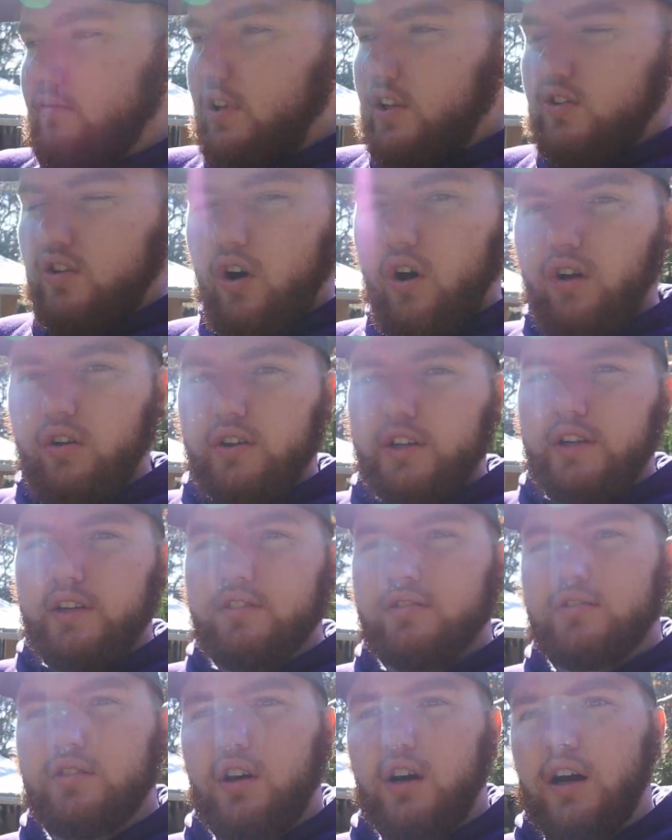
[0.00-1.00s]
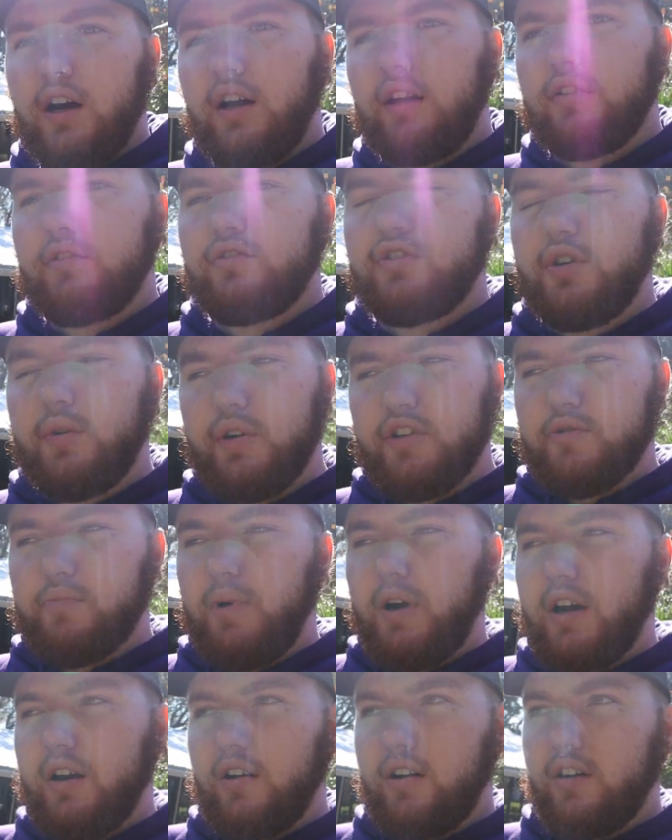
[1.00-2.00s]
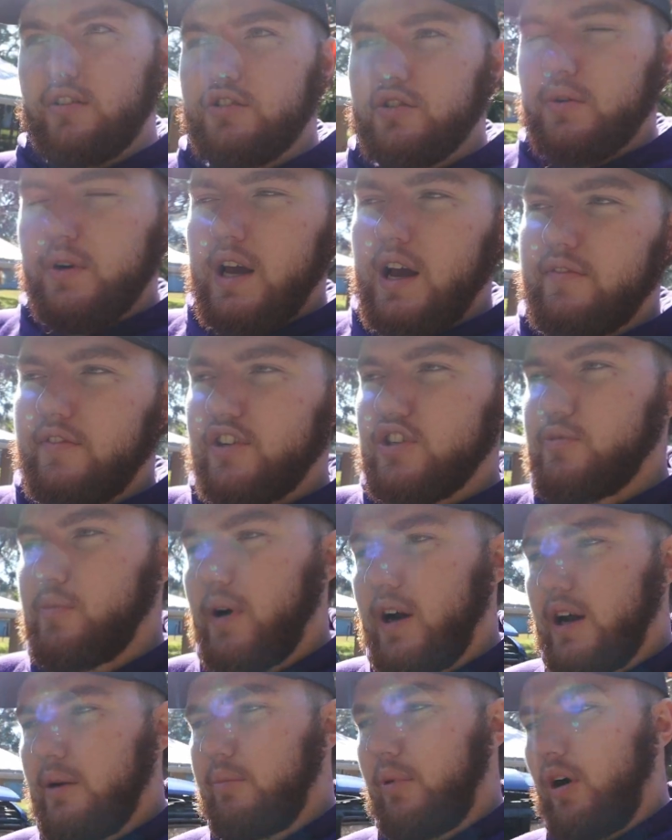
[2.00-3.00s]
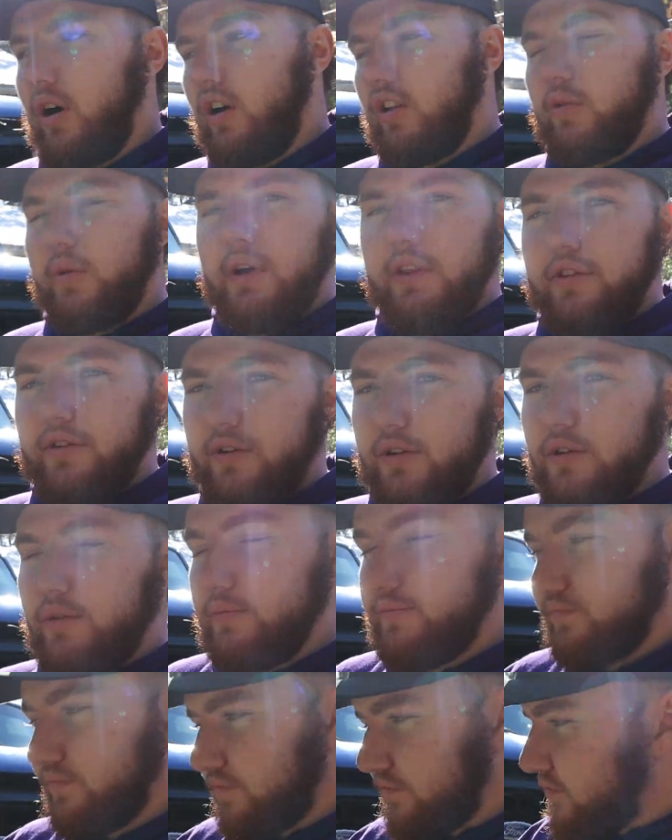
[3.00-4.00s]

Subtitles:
That's all it is. Two and a half inch pipe all the way through.